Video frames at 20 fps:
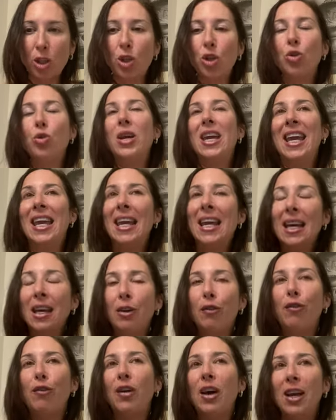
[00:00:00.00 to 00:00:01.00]
You can
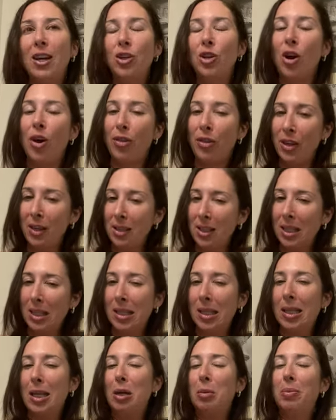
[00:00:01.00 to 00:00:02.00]
find
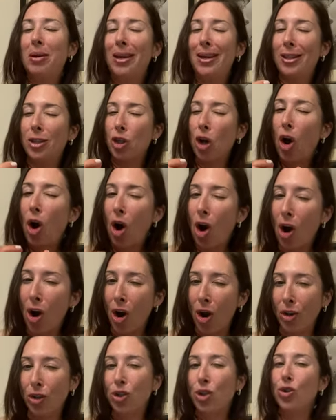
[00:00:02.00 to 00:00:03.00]
authenticity, but it's
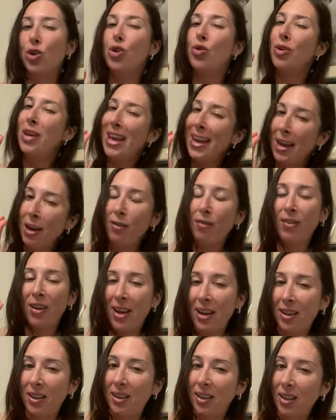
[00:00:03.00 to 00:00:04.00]
hard. So you can
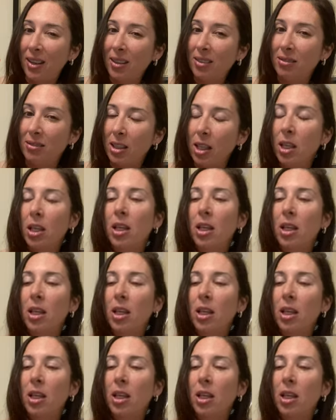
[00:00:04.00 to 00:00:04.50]
find it,